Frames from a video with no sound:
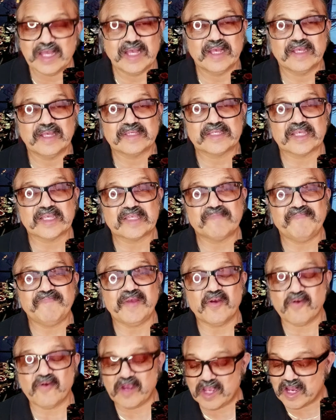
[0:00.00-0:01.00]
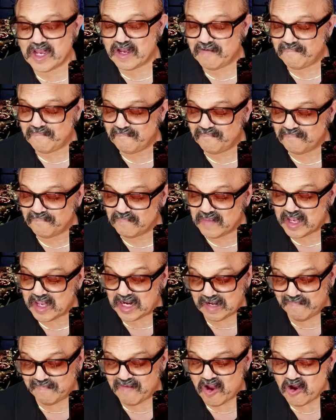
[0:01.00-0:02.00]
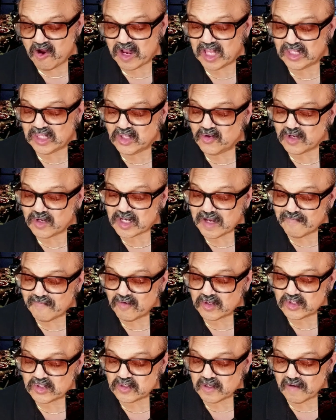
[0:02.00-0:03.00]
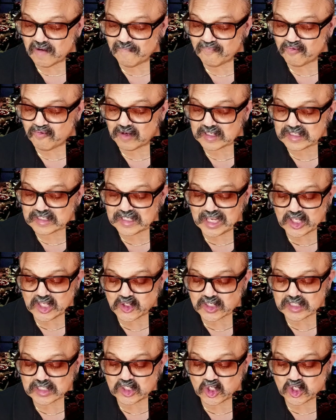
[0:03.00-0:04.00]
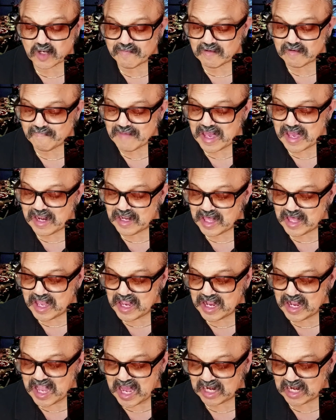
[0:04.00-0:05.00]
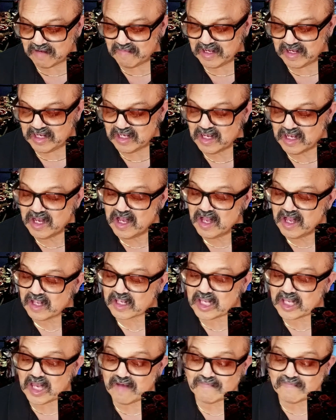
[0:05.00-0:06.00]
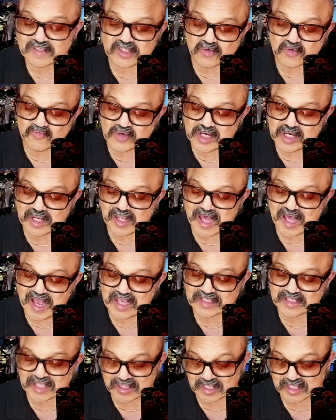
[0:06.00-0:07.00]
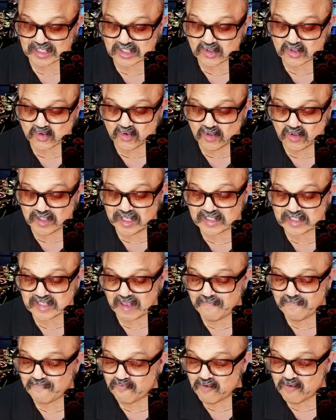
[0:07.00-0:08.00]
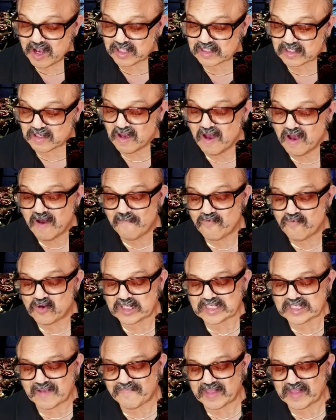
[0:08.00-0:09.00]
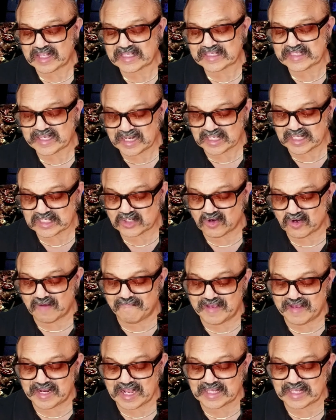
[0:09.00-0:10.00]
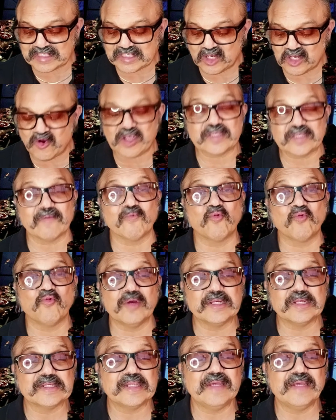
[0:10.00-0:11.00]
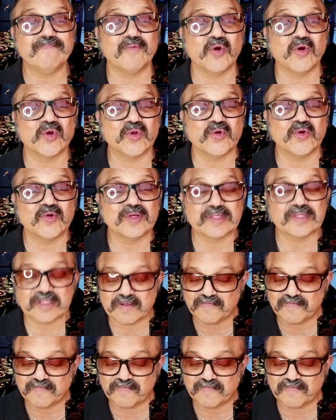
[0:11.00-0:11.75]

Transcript: Suspiria, an American newcomer to a prestigious German ballet academy, comes to realize that the school is a front for something sinister amid a series of grisly murders.